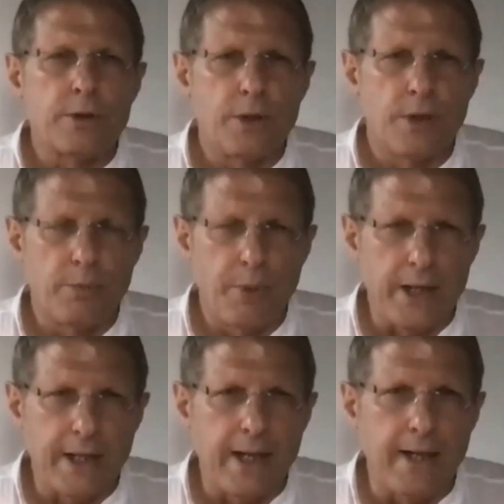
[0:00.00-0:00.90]
to the
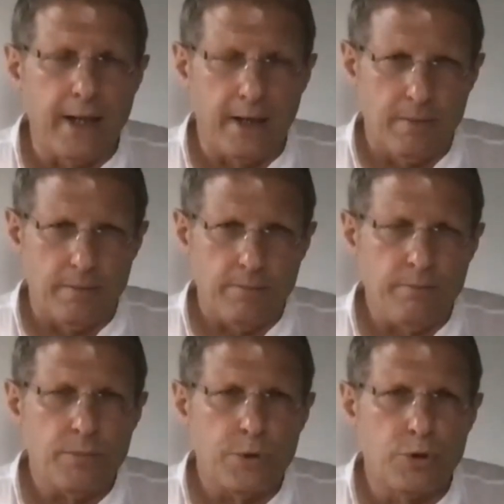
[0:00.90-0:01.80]
beginning
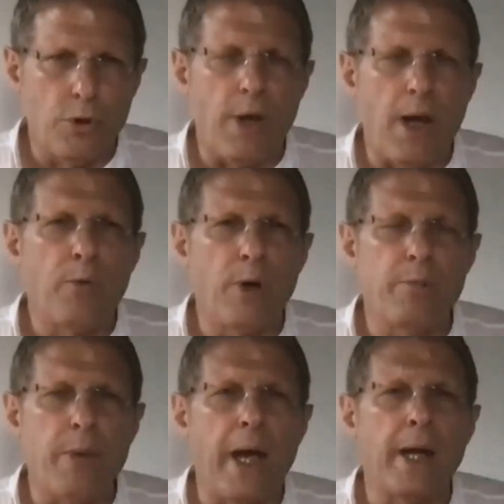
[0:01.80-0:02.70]
so that we
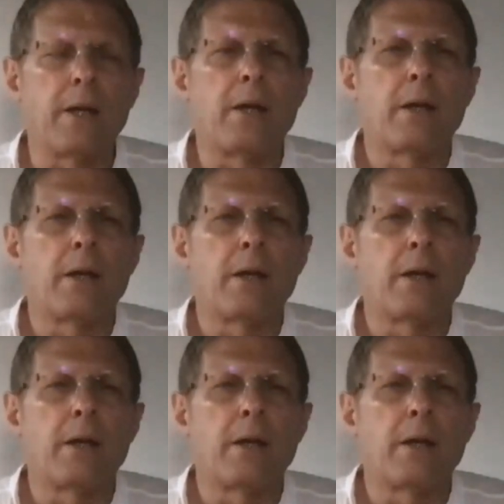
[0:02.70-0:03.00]
may